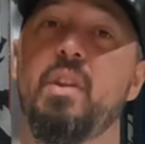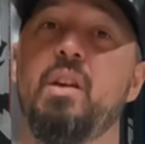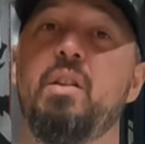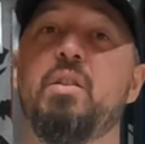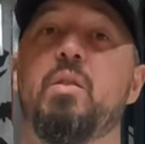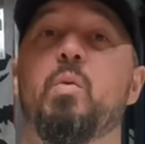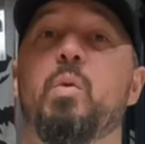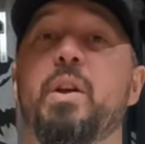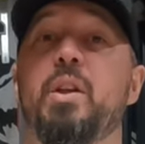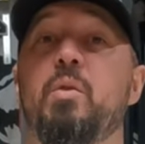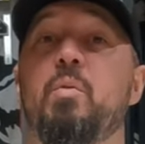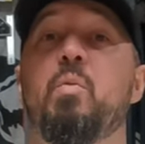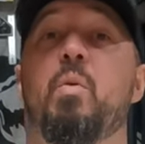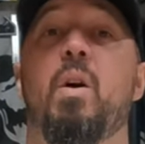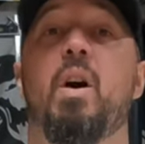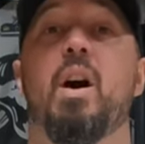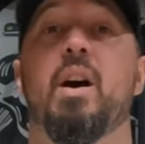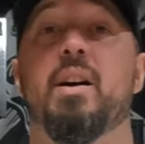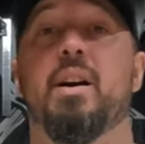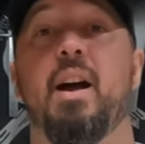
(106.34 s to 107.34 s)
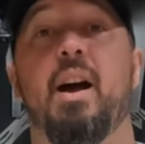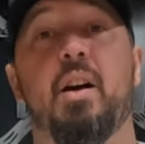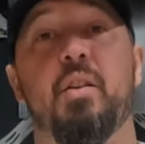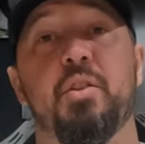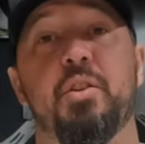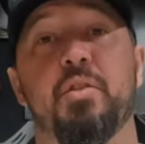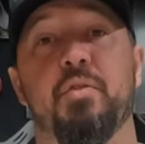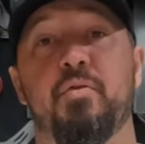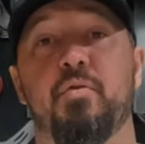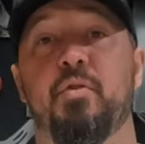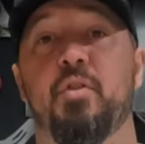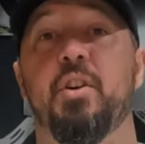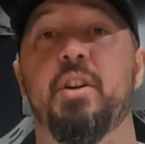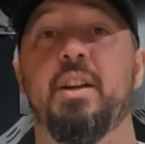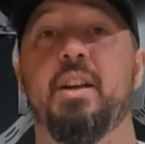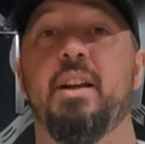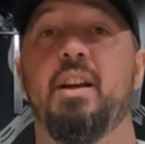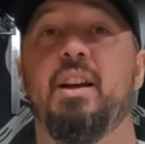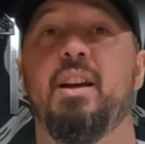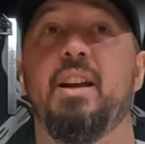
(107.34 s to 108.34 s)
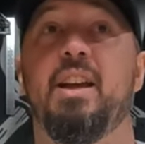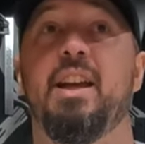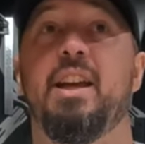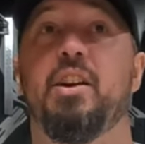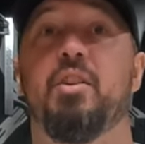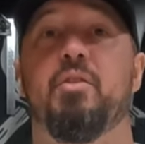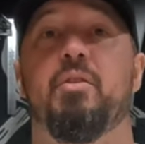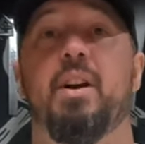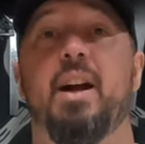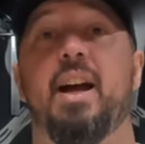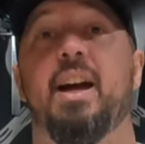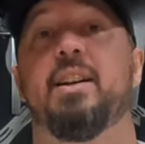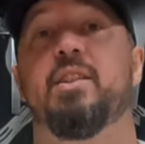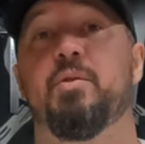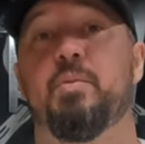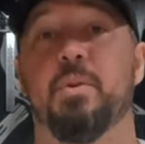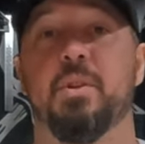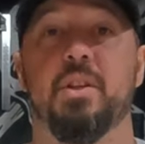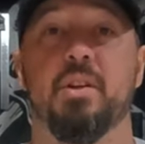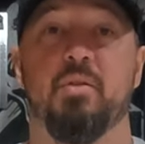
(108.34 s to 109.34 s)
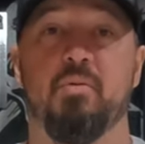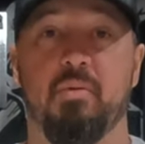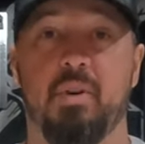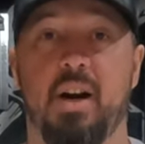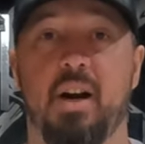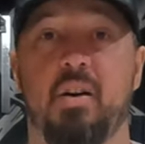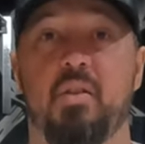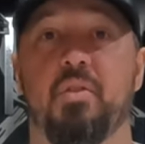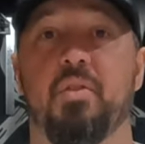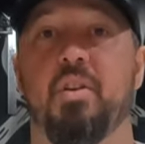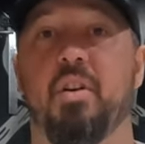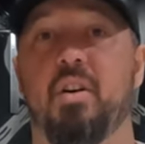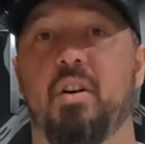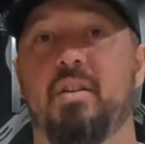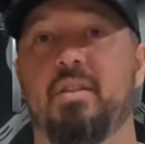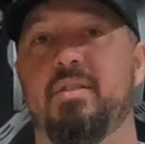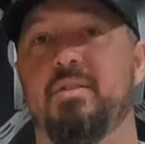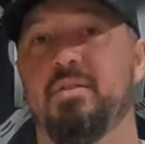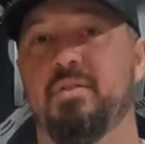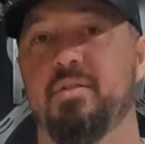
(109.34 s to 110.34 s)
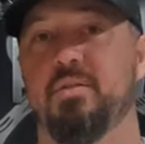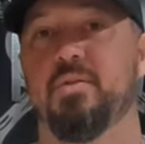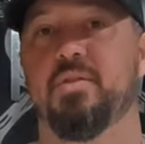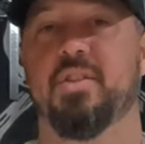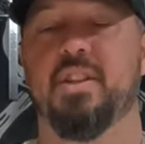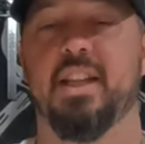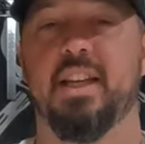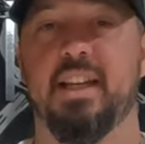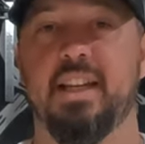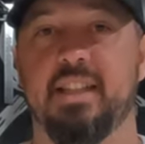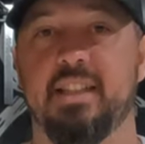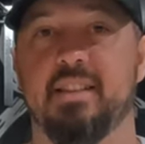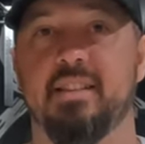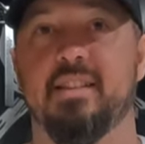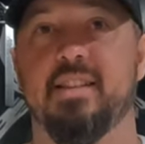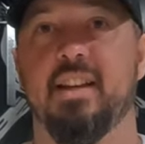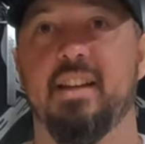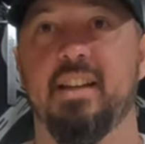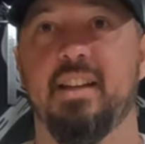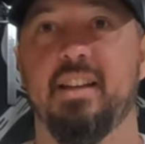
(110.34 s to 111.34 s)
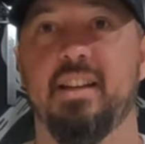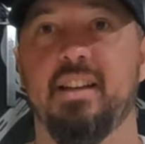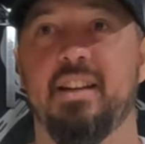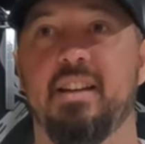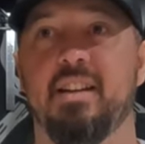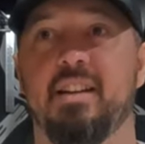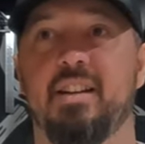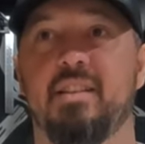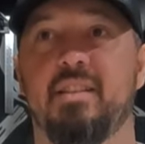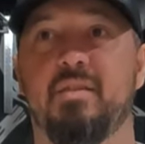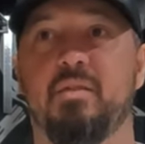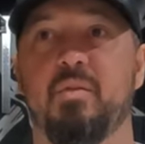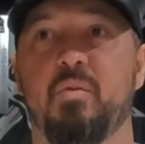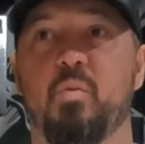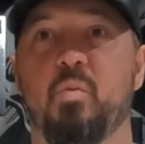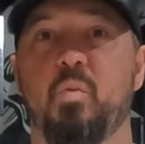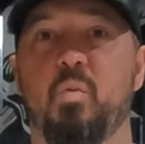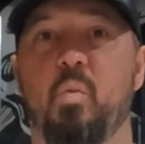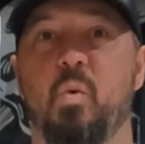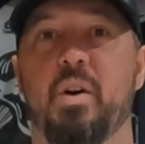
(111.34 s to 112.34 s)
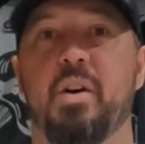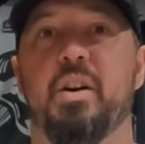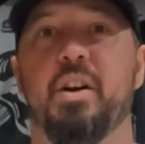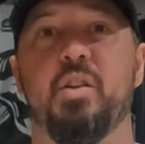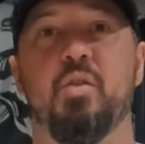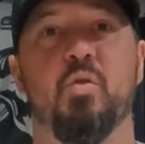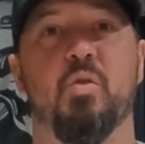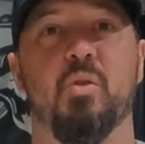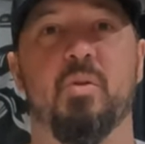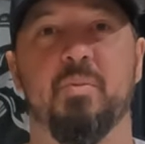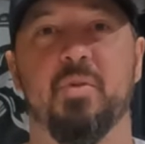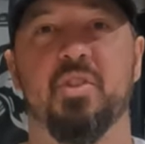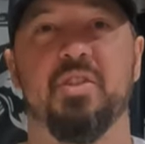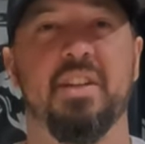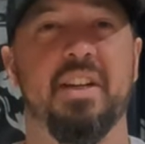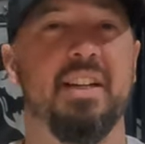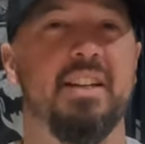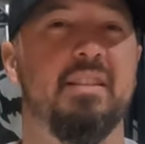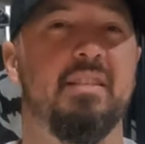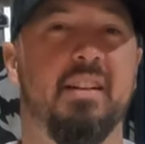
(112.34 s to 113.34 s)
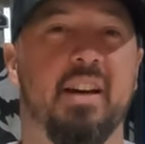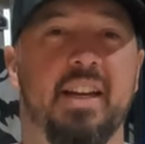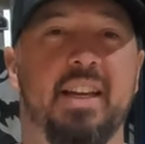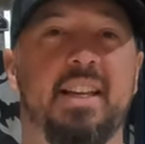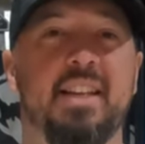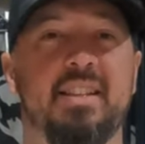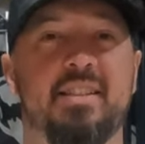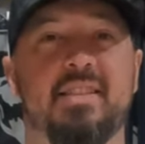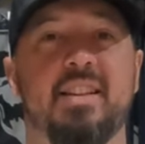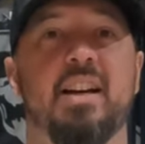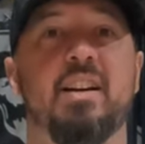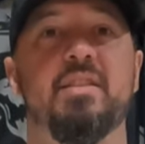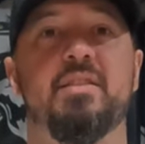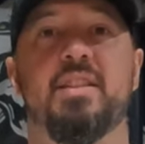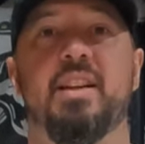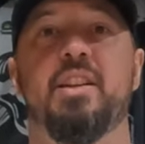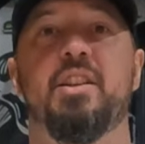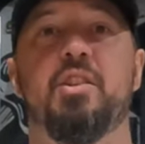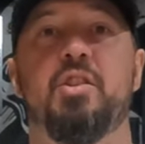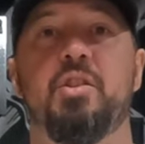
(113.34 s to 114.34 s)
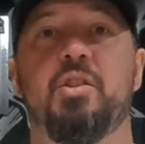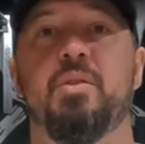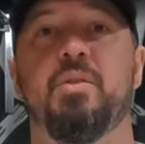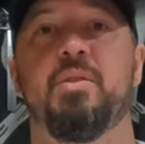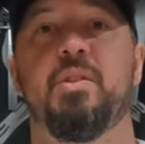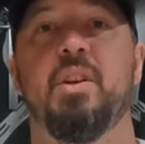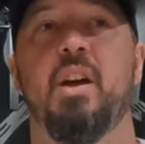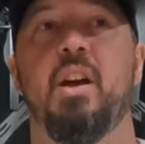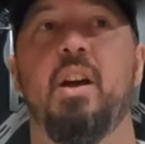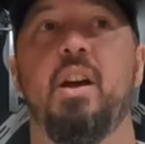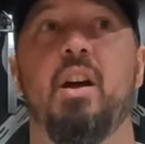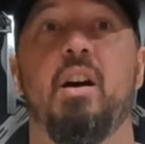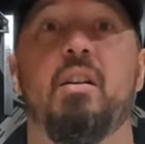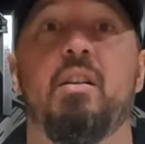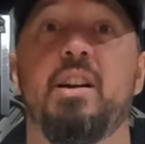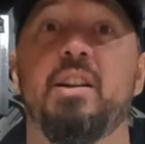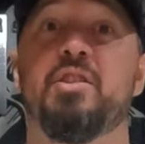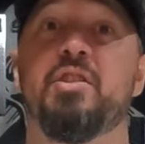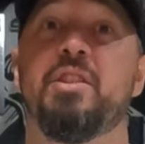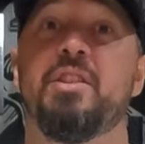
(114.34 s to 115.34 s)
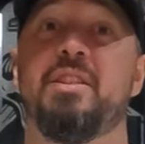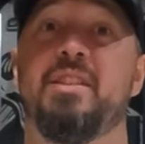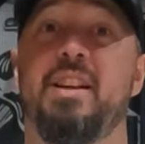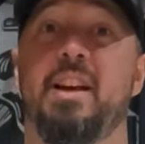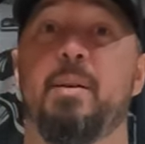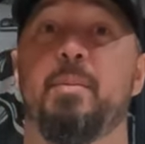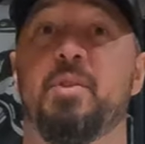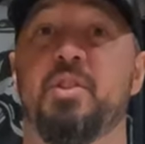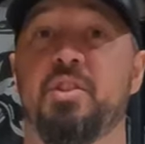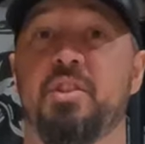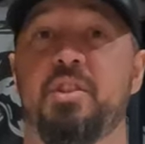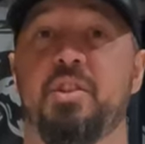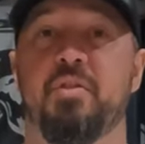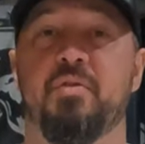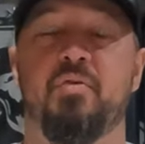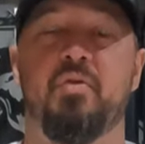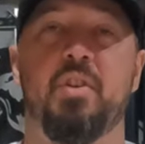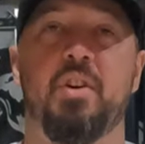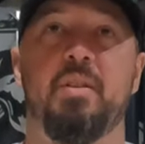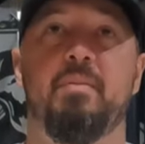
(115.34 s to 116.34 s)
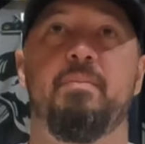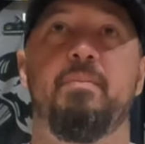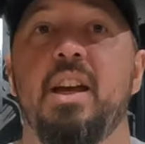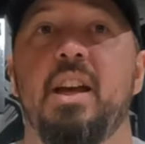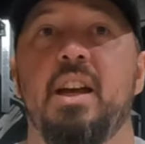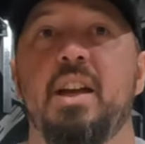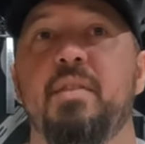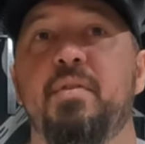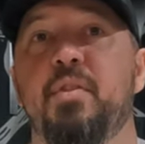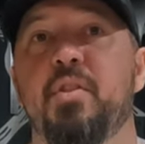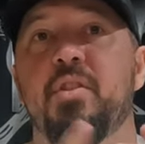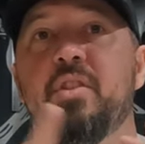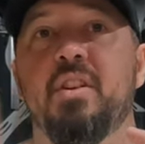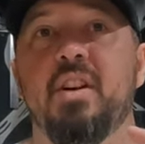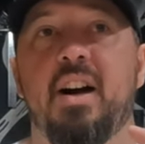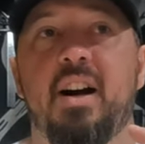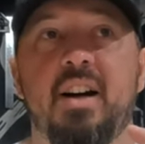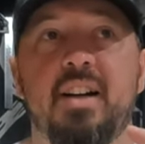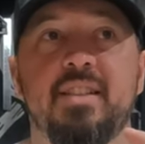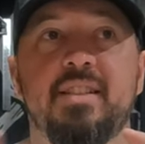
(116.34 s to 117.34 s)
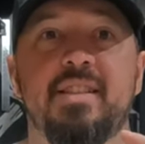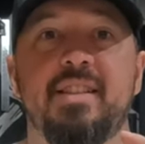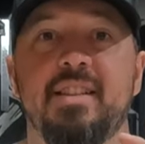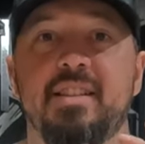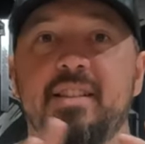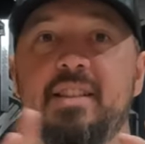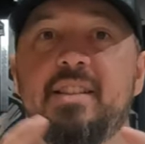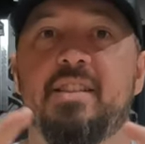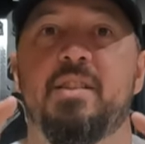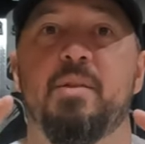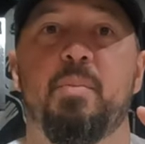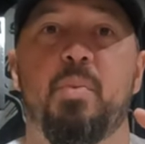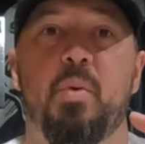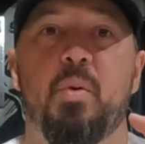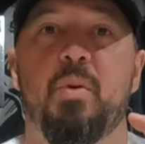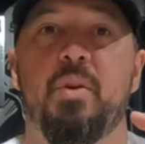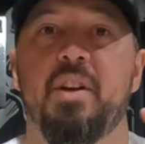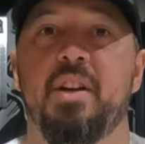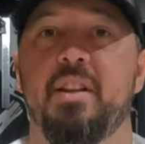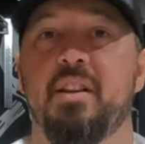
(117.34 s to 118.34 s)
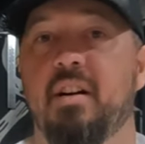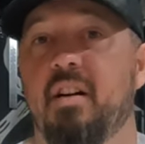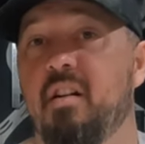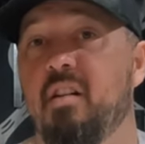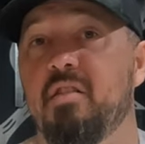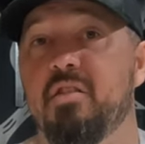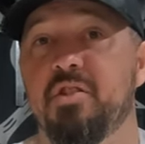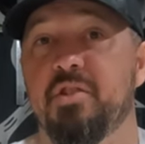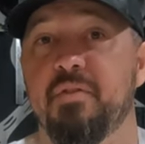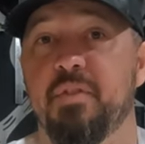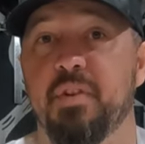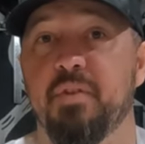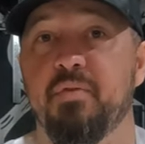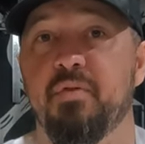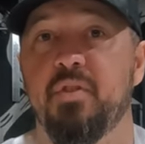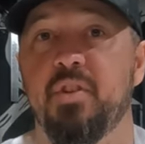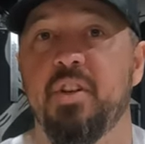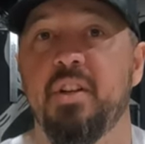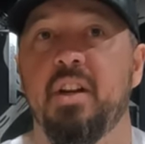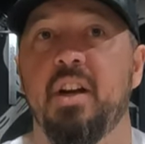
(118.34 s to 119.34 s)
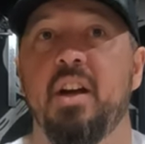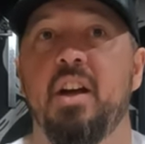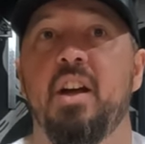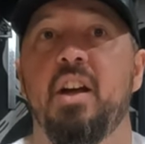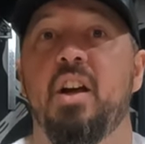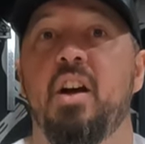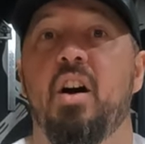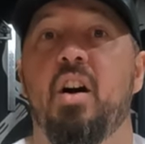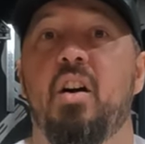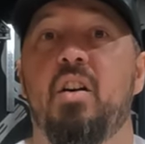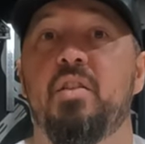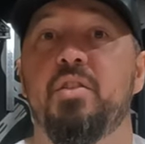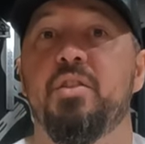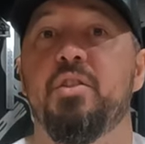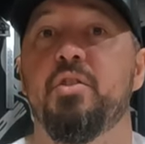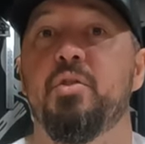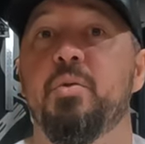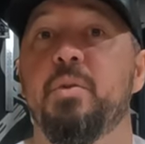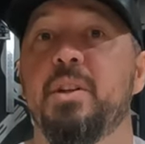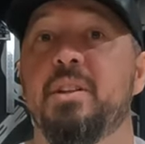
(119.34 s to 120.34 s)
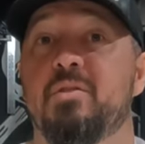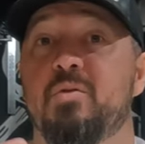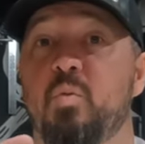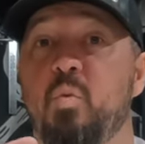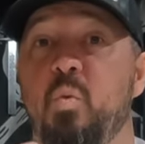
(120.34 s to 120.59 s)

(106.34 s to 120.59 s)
The way you walk, how your foot interacts with the ground, all those things, wearing normal like Nike style tennis shoes, are actually damaging your foot. If you're constantly supporting the arch of your foot, all you're doing is